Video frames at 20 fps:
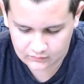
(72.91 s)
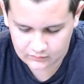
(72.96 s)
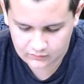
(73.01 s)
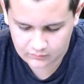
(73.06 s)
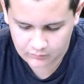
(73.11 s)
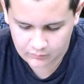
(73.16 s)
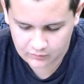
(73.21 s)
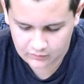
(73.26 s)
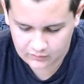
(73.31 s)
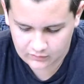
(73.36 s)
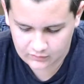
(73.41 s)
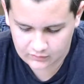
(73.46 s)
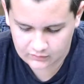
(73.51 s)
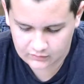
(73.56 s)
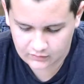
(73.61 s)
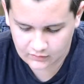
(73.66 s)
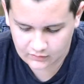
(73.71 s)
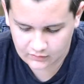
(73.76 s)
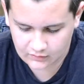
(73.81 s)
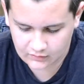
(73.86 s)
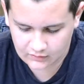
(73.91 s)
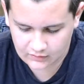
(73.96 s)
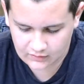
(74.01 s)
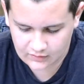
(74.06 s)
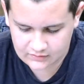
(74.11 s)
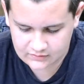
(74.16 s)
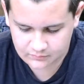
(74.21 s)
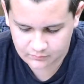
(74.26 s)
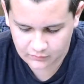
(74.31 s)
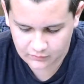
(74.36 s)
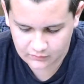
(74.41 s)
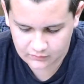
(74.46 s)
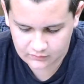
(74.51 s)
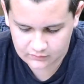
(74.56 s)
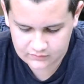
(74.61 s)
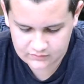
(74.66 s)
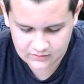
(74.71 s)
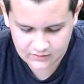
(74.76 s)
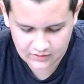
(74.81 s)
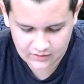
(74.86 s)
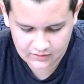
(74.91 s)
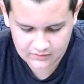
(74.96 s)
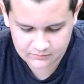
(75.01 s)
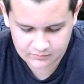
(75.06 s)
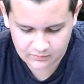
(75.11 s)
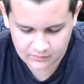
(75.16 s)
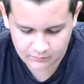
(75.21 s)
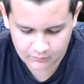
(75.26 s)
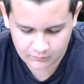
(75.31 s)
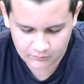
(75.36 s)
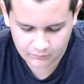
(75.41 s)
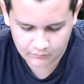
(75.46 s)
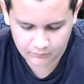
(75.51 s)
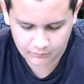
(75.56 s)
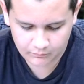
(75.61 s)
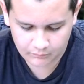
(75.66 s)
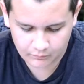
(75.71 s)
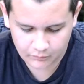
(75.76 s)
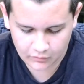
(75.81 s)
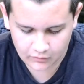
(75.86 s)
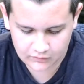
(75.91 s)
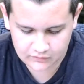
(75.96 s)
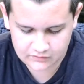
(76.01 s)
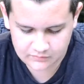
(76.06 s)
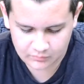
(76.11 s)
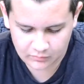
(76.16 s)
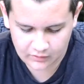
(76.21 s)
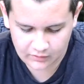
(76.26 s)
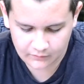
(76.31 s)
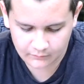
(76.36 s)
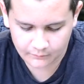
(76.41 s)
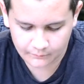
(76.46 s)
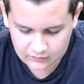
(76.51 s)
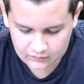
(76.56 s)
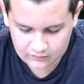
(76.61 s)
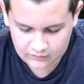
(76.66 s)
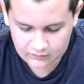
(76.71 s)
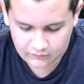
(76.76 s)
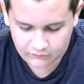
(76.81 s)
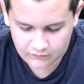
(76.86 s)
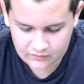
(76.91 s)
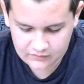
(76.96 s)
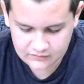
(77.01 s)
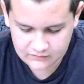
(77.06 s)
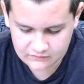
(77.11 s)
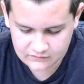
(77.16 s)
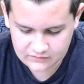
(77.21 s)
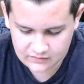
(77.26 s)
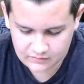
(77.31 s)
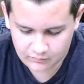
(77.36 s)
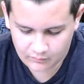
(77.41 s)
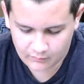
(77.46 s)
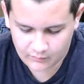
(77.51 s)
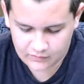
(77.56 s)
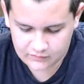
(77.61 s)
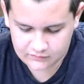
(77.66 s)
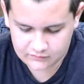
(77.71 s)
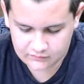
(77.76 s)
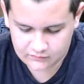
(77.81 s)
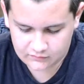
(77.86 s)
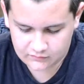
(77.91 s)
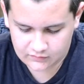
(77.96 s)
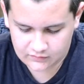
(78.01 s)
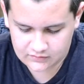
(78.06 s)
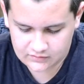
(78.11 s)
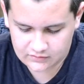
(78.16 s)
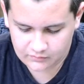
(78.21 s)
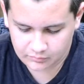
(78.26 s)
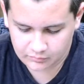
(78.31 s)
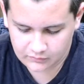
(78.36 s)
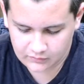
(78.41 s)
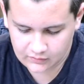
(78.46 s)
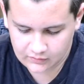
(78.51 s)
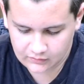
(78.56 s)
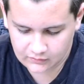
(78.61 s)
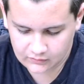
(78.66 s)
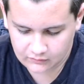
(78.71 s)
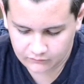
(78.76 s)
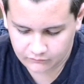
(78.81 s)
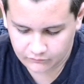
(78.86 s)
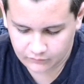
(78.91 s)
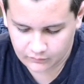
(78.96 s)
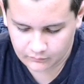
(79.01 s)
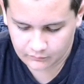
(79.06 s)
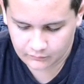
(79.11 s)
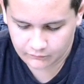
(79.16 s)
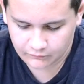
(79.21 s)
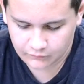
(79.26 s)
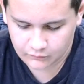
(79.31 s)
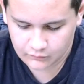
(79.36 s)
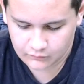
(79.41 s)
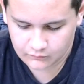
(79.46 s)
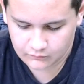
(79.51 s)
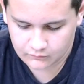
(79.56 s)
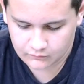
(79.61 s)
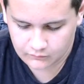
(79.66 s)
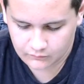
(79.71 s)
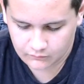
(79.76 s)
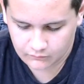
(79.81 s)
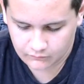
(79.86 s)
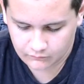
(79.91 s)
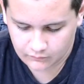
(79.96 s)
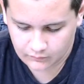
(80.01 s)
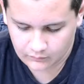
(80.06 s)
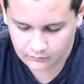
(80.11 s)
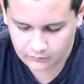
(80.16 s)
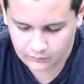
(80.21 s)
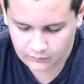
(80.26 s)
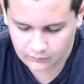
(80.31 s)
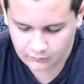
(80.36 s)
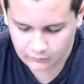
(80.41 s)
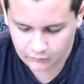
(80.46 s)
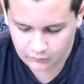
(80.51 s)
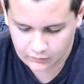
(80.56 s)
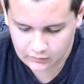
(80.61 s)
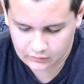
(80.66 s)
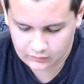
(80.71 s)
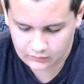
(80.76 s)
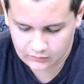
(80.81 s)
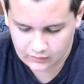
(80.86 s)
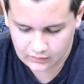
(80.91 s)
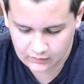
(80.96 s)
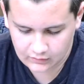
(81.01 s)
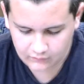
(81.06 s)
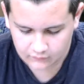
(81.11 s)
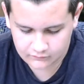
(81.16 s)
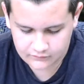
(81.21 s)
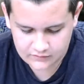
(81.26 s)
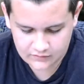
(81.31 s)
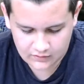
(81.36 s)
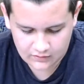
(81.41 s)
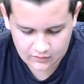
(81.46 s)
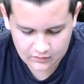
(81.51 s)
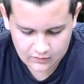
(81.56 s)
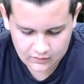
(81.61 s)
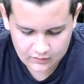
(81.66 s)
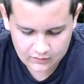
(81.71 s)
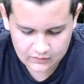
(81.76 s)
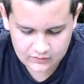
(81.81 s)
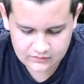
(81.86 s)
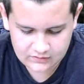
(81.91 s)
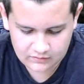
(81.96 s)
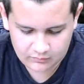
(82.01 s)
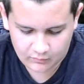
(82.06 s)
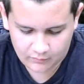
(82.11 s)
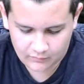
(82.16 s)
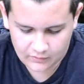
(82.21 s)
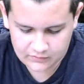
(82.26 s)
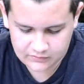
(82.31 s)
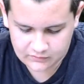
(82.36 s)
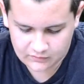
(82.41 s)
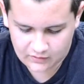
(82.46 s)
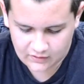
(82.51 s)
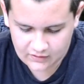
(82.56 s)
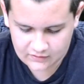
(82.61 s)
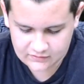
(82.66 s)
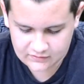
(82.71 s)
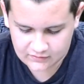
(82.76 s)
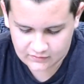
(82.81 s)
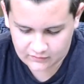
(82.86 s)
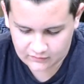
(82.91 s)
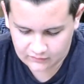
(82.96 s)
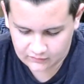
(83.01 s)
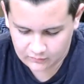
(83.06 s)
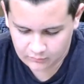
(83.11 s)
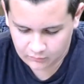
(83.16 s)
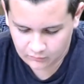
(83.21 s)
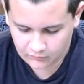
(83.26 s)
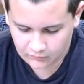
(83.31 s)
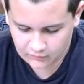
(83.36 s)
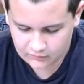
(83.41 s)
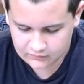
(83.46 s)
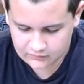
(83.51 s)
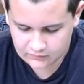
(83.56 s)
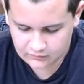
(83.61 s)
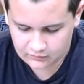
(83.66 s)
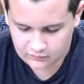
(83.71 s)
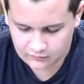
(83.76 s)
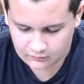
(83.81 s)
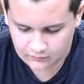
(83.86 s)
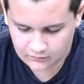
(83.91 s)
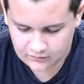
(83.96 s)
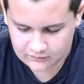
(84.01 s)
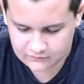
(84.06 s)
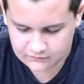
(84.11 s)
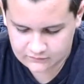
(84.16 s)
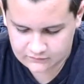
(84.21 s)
community declined as abundant as paper bark spread. The invasive zebra mussel is depleting from food from the marine natives. The zebra mussel accidentally brought to the U.S.